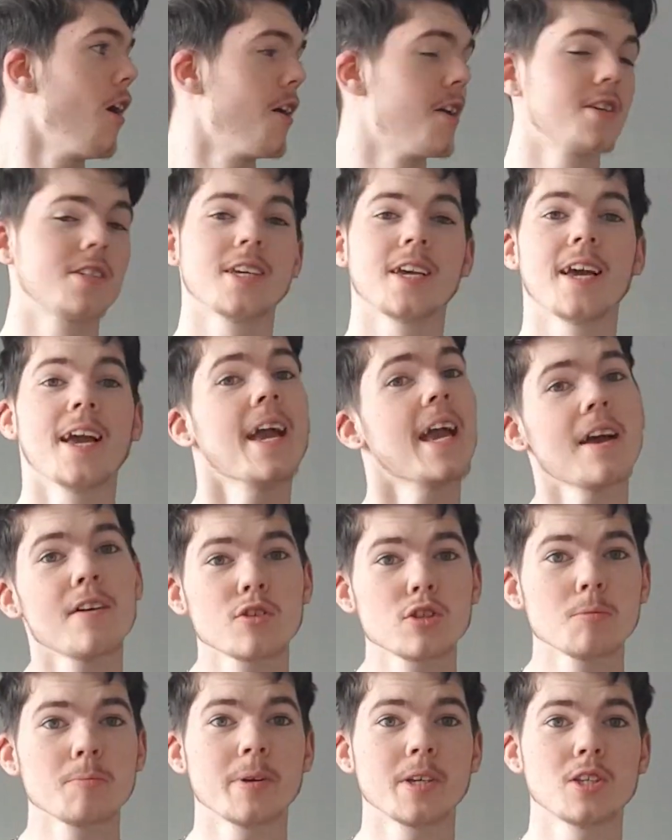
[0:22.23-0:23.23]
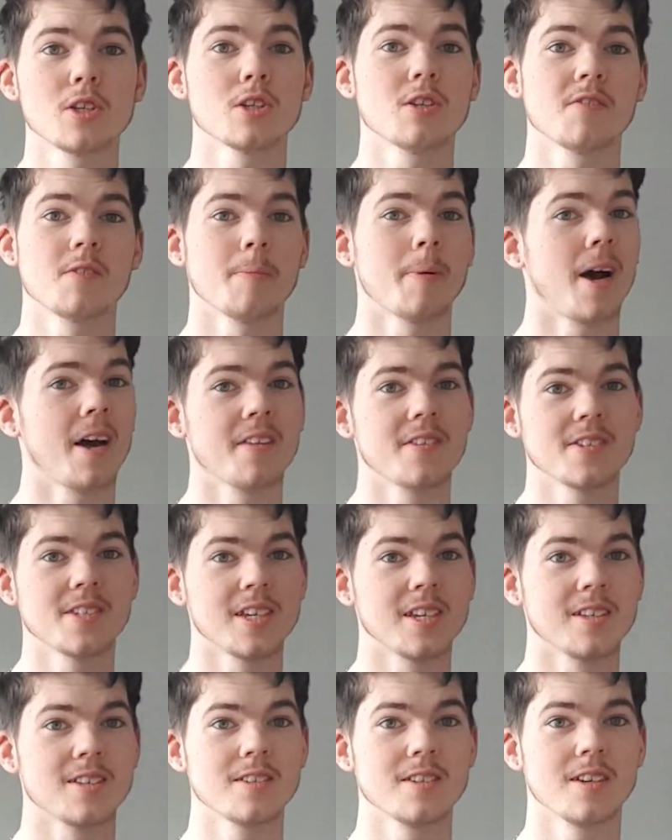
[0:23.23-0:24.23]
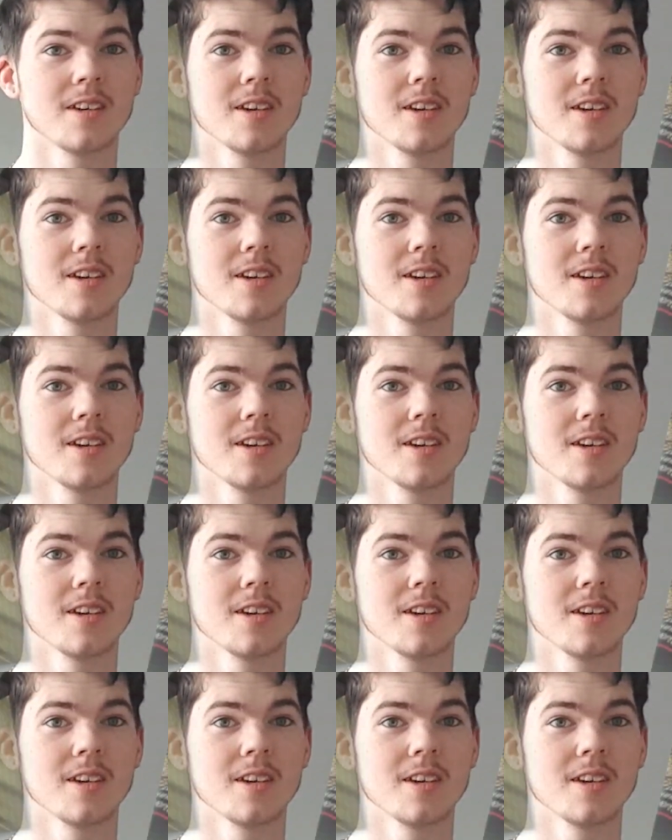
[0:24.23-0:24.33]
Honestly, here are some pictures of the behind the scenes.